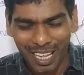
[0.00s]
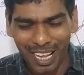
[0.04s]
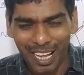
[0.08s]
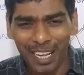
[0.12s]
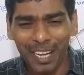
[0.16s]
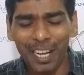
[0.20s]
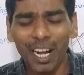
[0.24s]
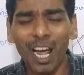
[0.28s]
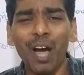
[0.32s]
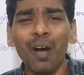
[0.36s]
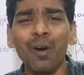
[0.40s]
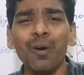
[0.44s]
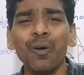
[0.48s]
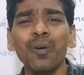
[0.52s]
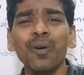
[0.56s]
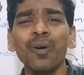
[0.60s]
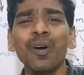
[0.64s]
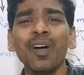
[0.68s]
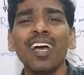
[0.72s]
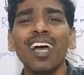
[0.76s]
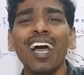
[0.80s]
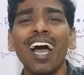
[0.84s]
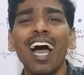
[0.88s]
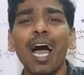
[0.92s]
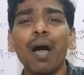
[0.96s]
Now,
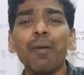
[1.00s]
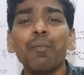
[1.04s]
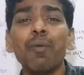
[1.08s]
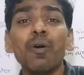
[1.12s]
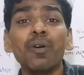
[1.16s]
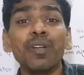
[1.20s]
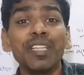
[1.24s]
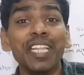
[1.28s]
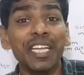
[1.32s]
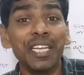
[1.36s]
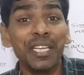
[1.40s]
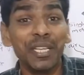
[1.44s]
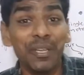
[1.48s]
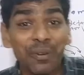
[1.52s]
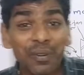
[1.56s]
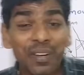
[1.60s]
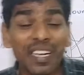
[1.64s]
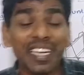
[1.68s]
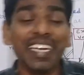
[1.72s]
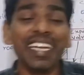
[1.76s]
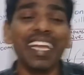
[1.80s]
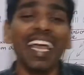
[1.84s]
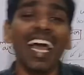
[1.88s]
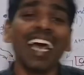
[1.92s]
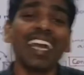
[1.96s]
about the
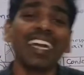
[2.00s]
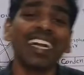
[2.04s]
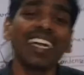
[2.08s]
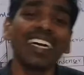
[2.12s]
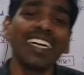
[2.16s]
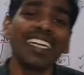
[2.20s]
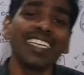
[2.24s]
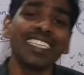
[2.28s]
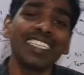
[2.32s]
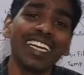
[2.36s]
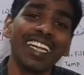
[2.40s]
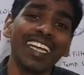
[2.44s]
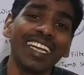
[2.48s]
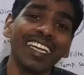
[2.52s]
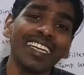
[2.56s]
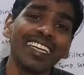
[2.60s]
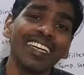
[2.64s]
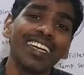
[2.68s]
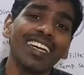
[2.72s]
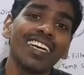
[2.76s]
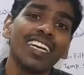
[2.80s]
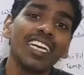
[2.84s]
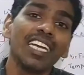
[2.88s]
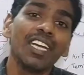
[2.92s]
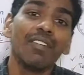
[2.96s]
unitary air conditioning,
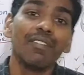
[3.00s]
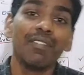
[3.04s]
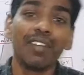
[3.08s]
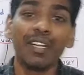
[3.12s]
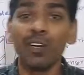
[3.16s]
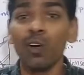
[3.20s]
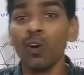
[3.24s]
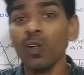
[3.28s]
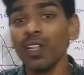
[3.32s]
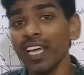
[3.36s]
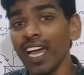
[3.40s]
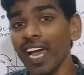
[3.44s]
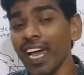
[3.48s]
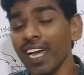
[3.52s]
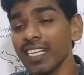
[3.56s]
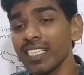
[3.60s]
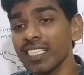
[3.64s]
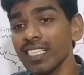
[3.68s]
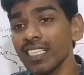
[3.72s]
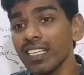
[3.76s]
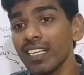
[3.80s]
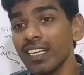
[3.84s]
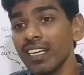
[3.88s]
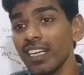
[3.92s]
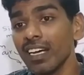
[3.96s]
we know that
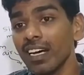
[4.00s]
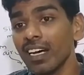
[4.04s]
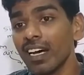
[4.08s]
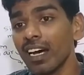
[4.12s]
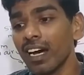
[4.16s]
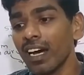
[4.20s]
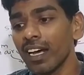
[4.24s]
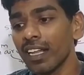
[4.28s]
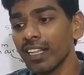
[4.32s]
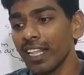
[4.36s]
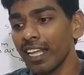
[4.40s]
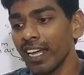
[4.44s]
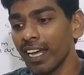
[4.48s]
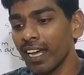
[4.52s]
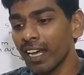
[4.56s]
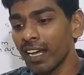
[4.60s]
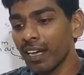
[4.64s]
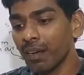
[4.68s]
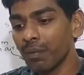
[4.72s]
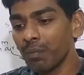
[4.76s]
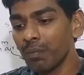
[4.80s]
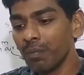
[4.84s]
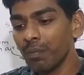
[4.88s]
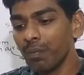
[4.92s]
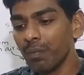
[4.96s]

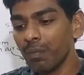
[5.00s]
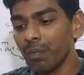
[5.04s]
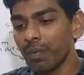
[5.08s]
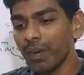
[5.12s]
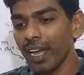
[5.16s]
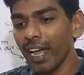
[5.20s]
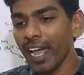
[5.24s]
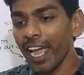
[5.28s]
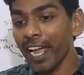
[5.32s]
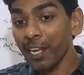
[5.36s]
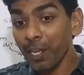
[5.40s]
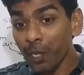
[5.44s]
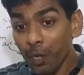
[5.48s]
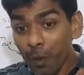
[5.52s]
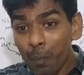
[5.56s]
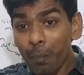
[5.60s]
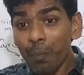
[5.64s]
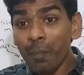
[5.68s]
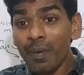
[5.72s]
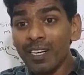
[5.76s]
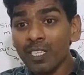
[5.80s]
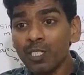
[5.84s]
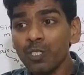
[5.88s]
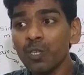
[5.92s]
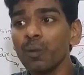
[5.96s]
the
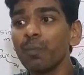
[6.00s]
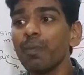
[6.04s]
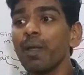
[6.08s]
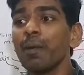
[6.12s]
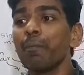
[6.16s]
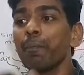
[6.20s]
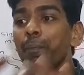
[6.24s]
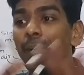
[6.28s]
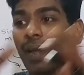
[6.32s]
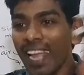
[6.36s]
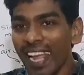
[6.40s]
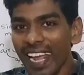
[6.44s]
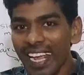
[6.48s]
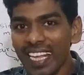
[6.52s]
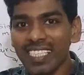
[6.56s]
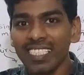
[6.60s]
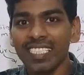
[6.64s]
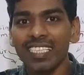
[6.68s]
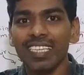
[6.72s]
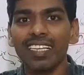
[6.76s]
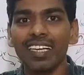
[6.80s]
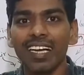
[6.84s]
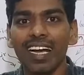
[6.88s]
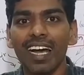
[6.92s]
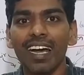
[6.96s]
equipment should be placed
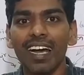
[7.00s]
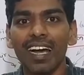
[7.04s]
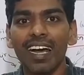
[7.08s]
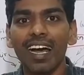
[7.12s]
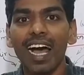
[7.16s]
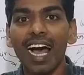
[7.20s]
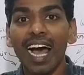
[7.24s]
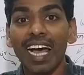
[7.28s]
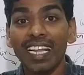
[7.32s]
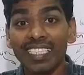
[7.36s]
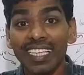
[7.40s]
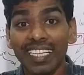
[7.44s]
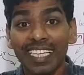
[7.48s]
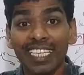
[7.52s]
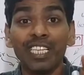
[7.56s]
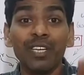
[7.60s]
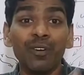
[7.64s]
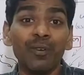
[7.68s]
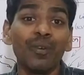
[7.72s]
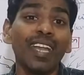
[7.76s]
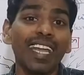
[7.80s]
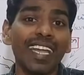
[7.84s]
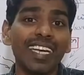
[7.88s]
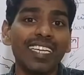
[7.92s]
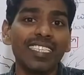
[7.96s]
as a
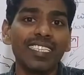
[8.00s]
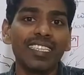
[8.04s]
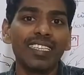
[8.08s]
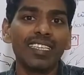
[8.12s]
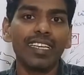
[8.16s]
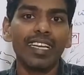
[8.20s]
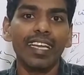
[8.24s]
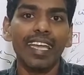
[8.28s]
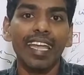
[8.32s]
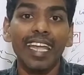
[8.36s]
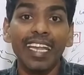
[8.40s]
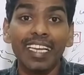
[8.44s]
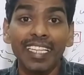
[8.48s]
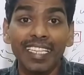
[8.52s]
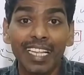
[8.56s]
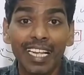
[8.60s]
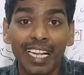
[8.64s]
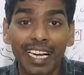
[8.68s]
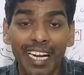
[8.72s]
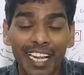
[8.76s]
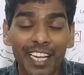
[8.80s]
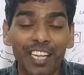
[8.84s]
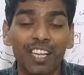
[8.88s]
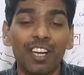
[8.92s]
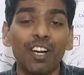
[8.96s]
unit in the
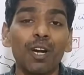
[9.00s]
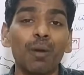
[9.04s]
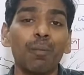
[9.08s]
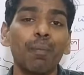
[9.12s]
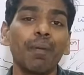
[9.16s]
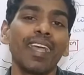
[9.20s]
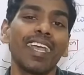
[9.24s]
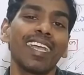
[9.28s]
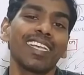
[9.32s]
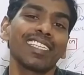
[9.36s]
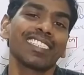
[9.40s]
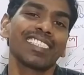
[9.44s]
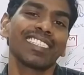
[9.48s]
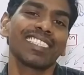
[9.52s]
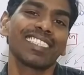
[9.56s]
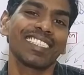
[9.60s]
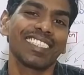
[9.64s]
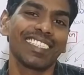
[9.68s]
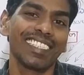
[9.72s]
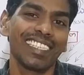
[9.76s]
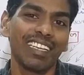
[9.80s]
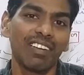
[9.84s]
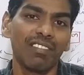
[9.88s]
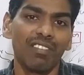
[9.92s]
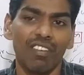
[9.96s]
required place.
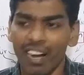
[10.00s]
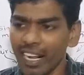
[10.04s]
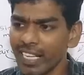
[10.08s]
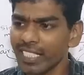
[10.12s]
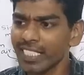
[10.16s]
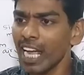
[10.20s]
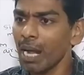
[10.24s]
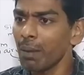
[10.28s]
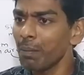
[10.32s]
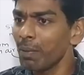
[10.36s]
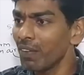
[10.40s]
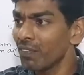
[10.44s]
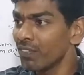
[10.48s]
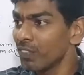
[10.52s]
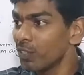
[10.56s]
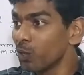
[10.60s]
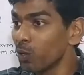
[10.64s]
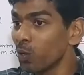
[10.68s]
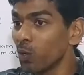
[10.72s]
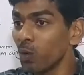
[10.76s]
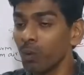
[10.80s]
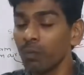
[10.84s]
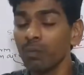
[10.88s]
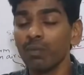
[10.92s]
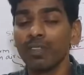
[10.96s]
For example,
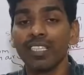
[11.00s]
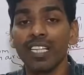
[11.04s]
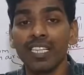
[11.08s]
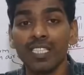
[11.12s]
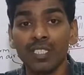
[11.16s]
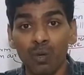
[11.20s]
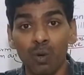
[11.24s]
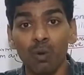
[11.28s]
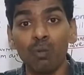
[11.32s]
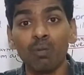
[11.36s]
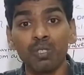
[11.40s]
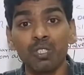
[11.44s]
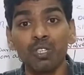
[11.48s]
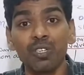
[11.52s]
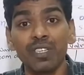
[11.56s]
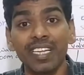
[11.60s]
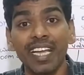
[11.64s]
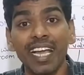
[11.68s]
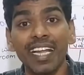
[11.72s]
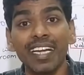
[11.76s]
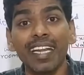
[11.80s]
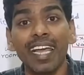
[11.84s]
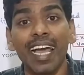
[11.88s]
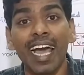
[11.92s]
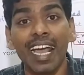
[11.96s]
if this room should
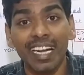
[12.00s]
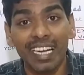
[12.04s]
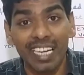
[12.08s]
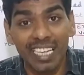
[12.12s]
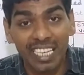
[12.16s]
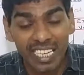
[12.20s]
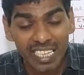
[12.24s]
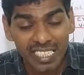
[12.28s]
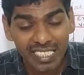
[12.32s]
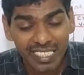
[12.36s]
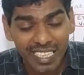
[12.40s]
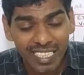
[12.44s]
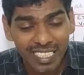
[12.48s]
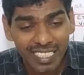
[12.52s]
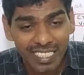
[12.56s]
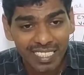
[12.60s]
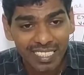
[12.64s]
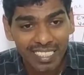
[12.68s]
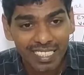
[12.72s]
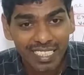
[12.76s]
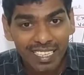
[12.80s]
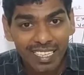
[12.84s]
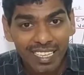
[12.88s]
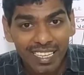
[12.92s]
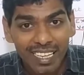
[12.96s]
get air conditioned,
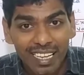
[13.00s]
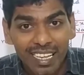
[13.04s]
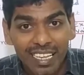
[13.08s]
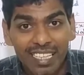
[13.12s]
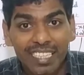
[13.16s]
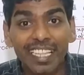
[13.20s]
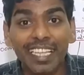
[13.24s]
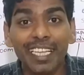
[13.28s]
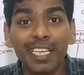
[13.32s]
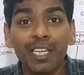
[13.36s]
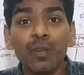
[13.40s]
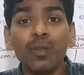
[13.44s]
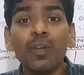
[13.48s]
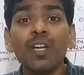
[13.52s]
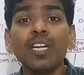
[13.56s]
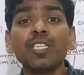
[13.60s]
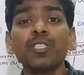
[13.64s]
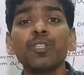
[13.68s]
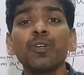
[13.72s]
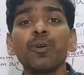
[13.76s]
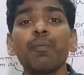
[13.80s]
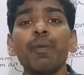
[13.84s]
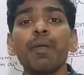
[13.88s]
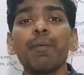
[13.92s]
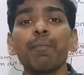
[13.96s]
the unit
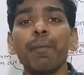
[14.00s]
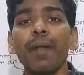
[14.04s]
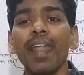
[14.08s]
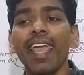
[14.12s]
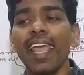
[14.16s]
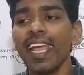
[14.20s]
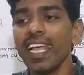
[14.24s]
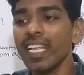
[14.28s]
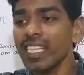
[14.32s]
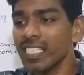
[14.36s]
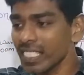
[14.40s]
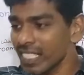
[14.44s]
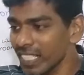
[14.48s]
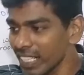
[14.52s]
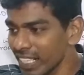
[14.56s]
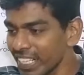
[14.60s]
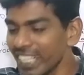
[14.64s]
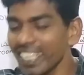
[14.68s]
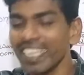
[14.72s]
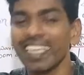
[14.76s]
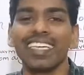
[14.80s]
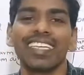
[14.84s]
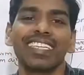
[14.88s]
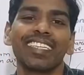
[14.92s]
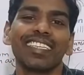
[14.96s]
should be placed
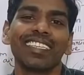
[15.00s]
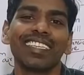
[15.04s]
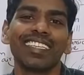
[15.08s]
here,